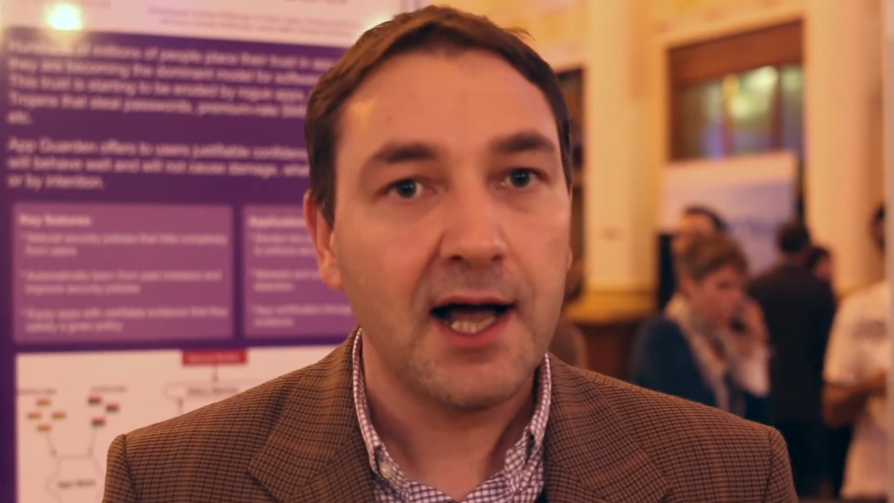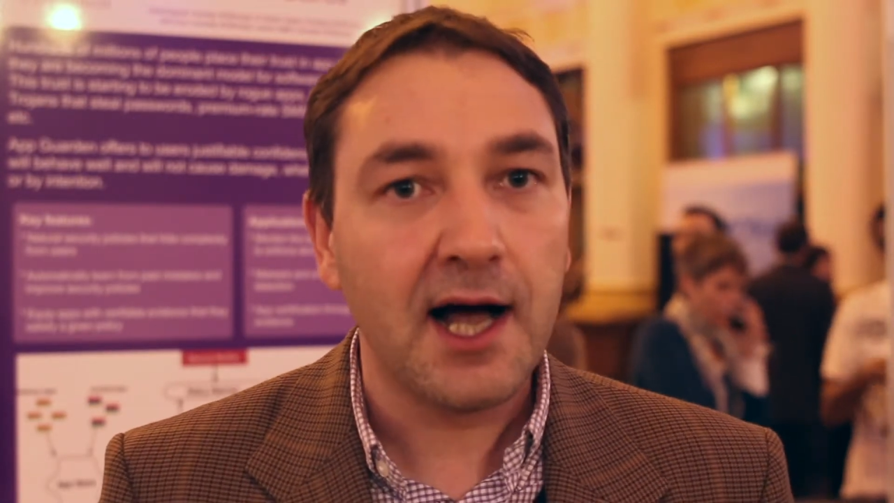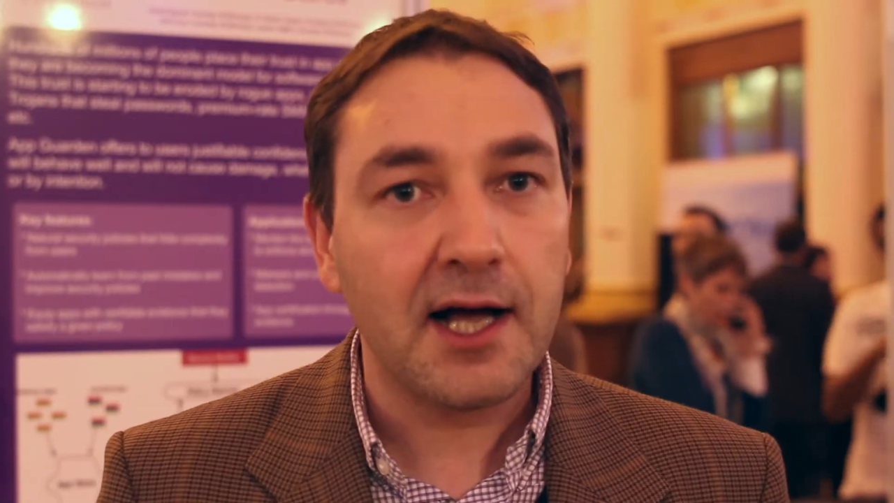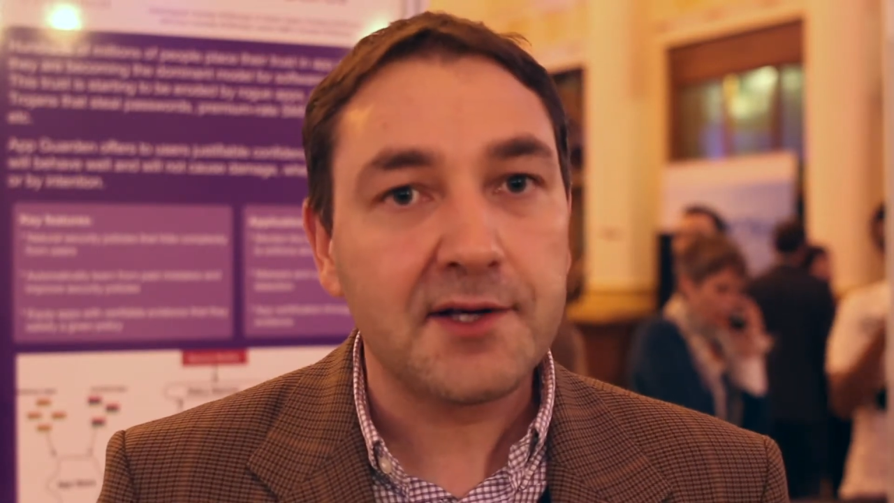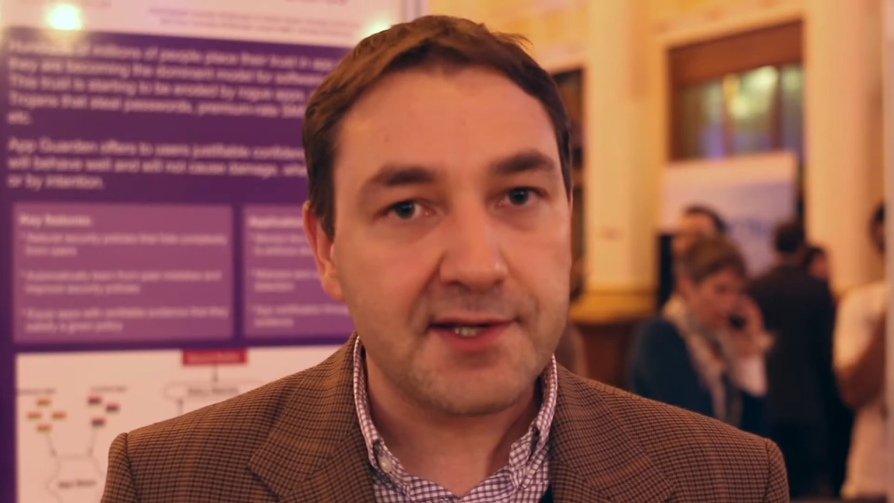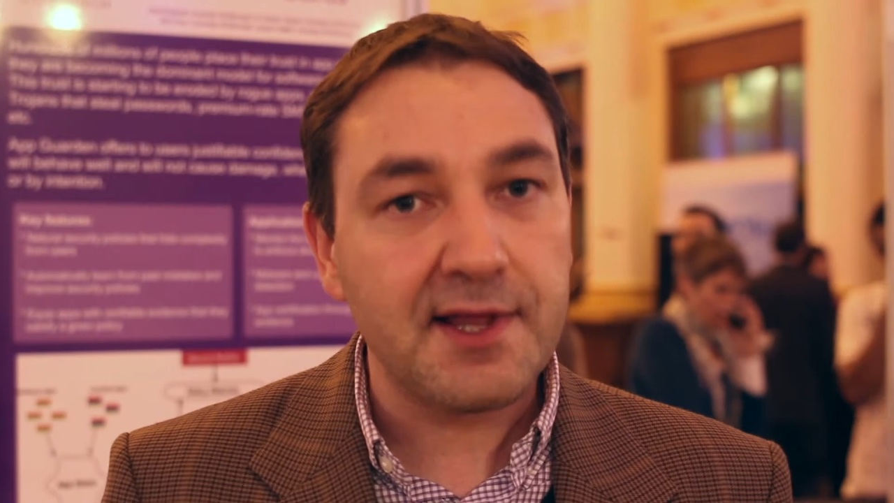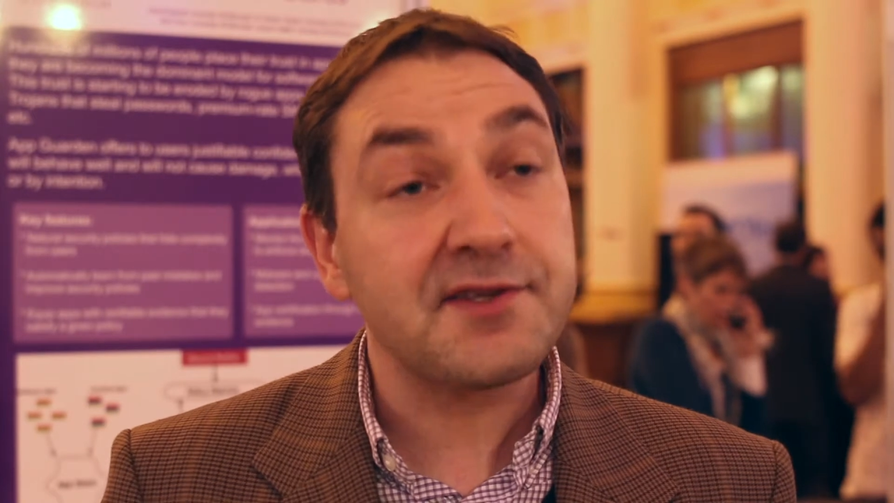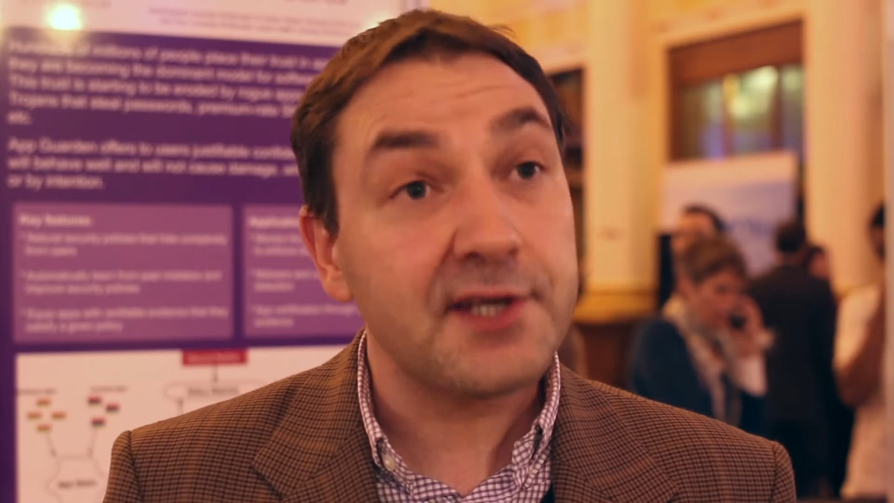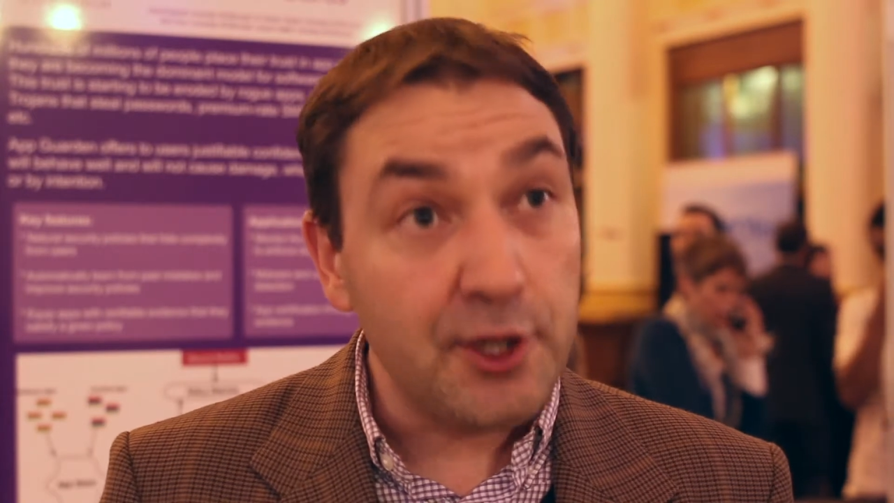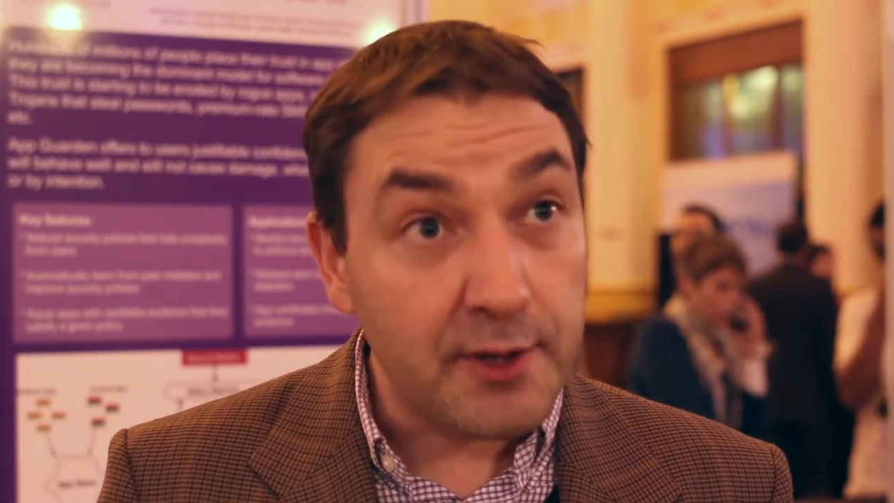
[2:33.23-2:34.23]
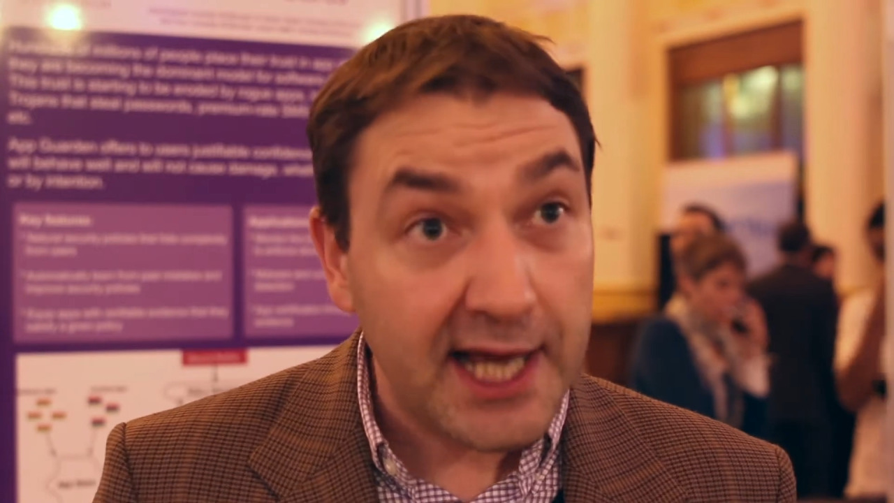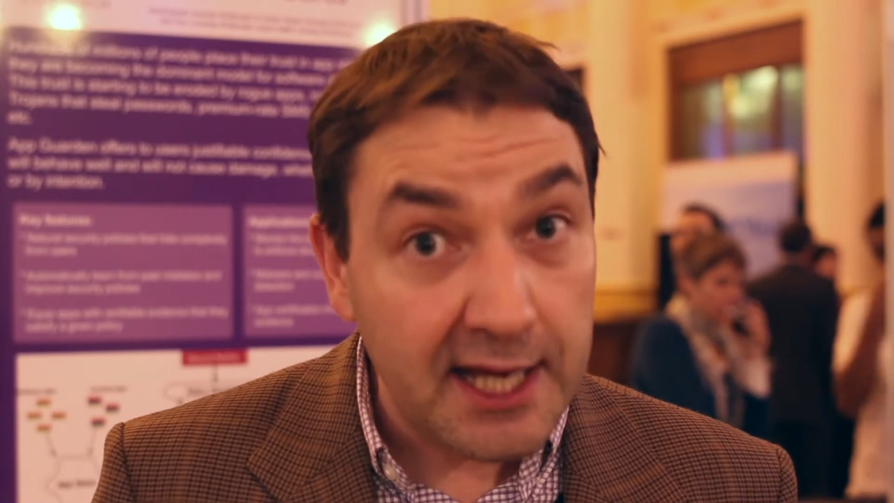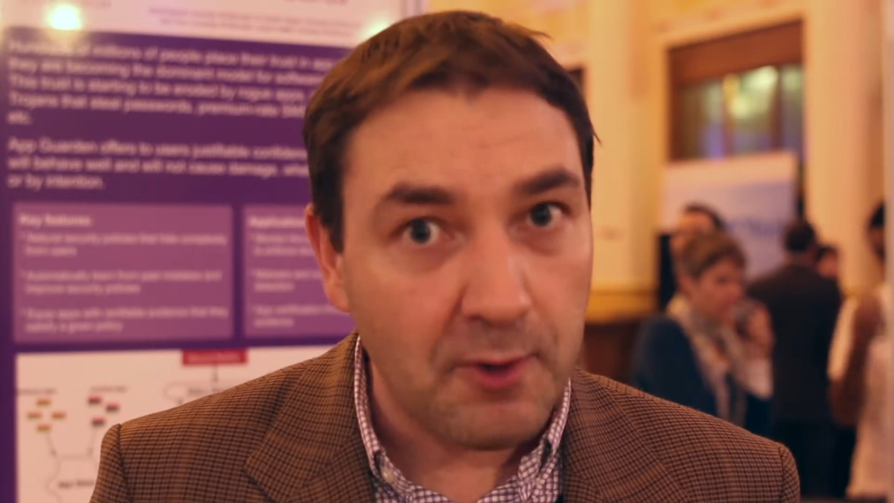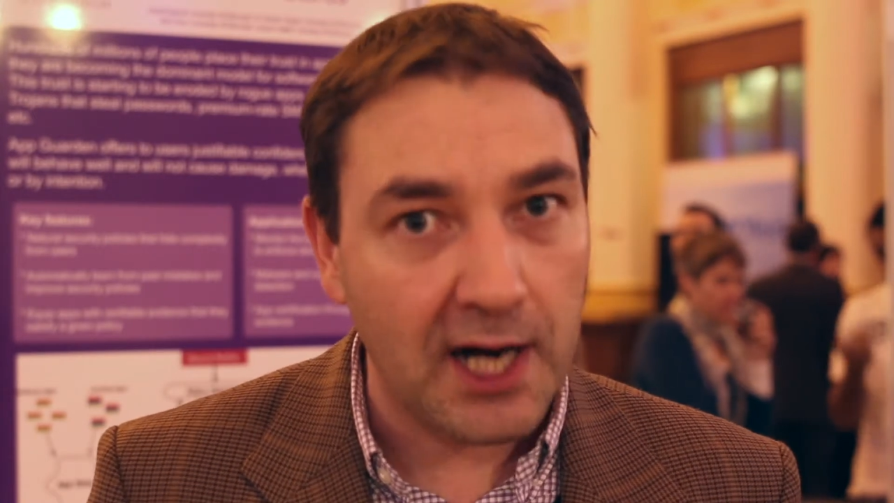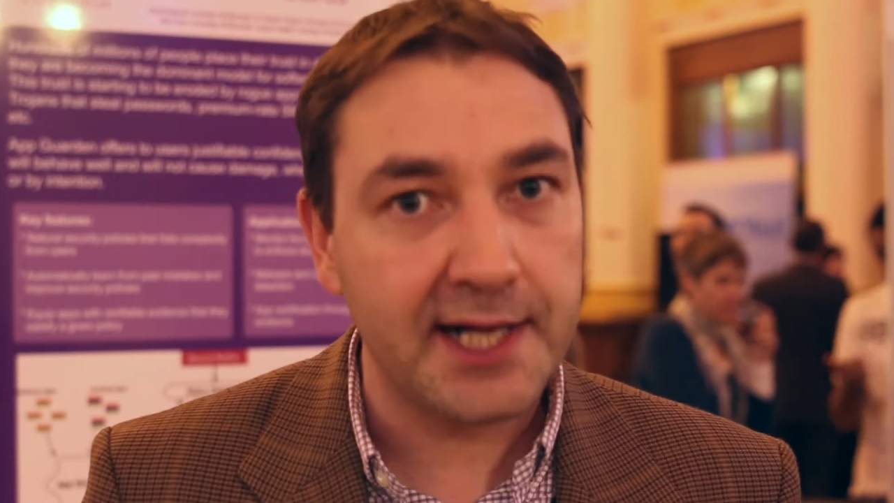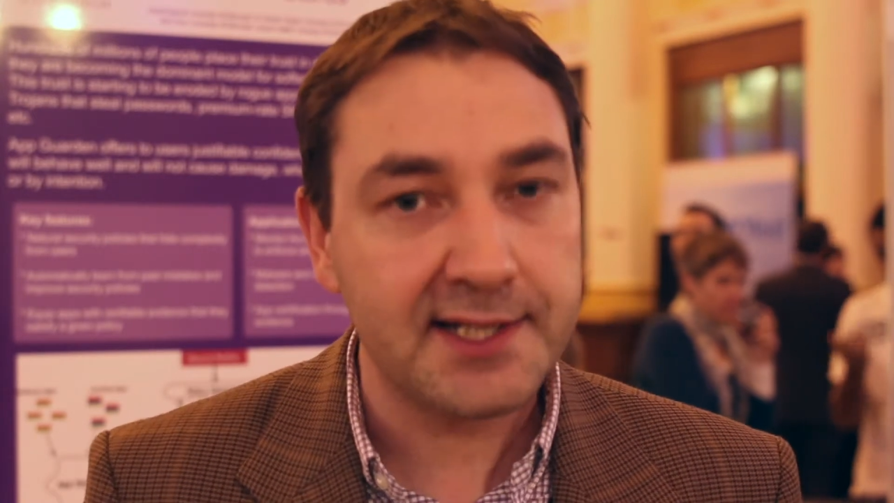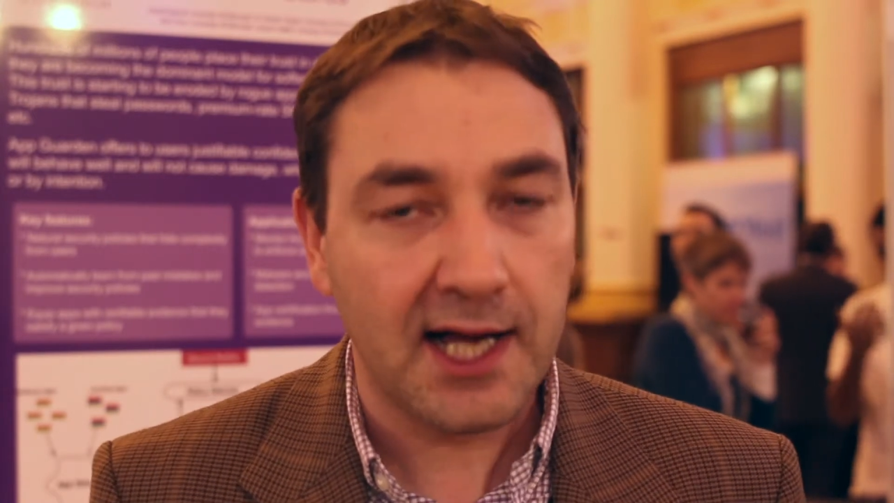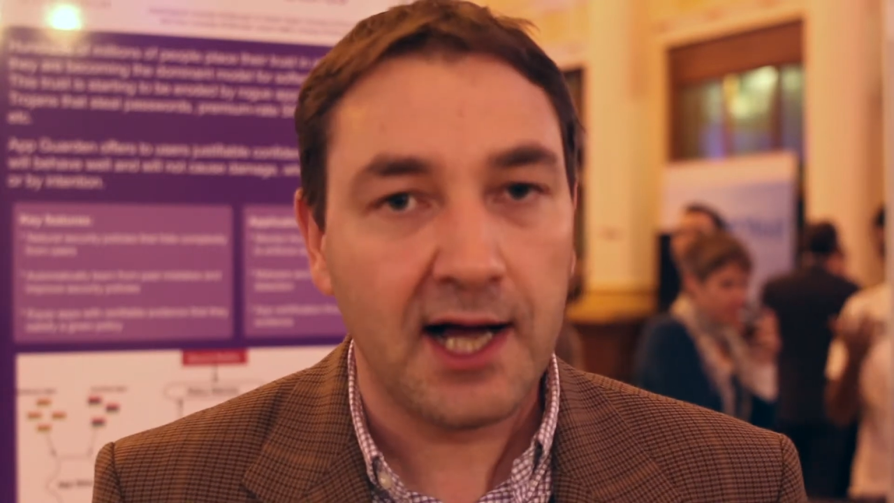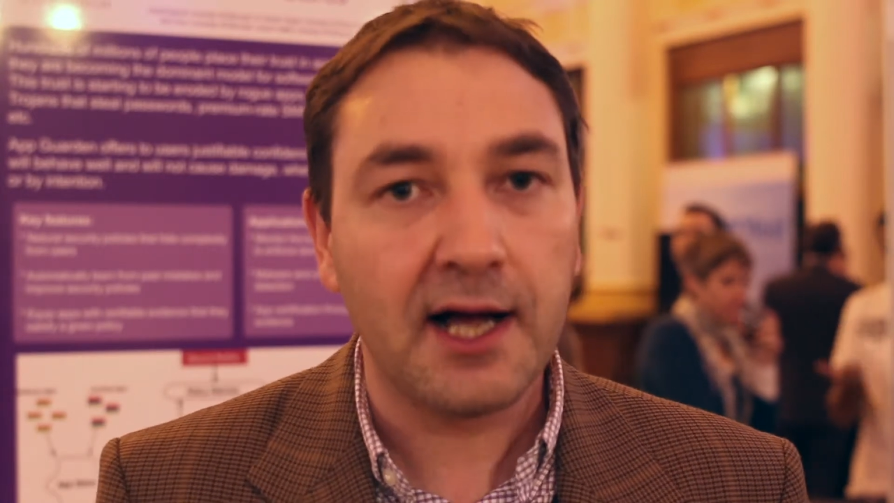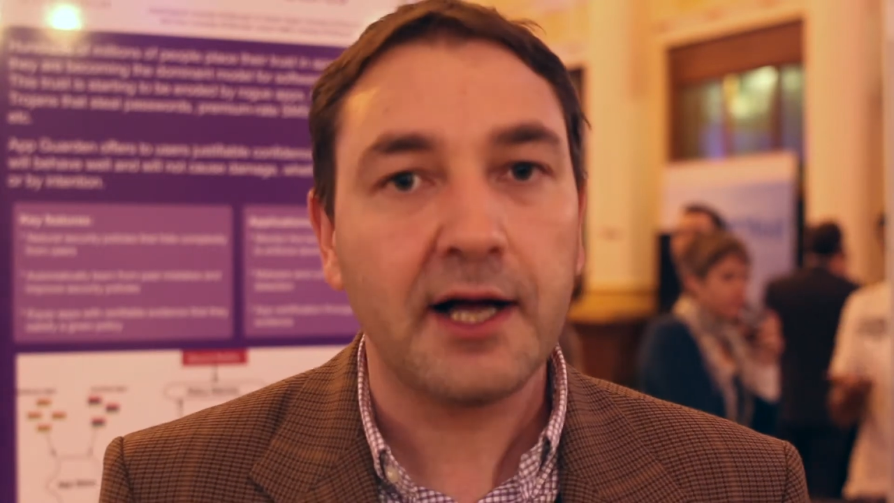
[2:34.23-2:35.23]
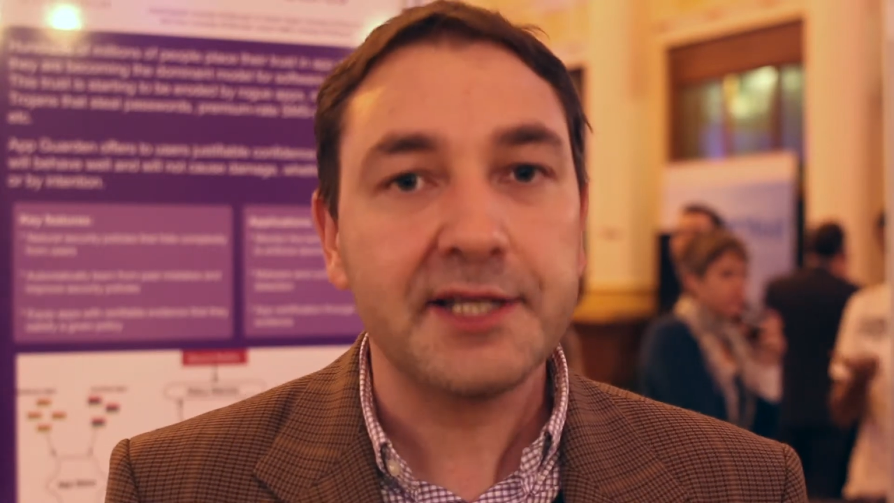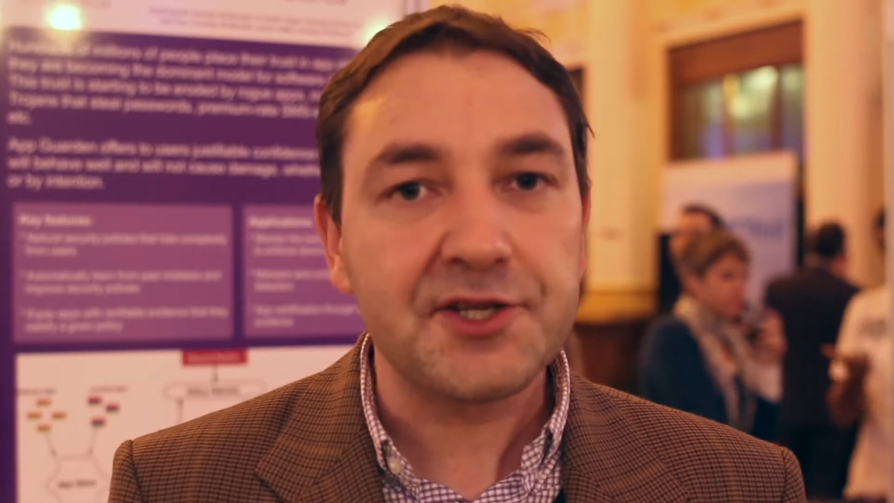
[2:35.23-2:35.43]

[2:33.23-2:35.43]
Uh, so that's a UK-wide uh,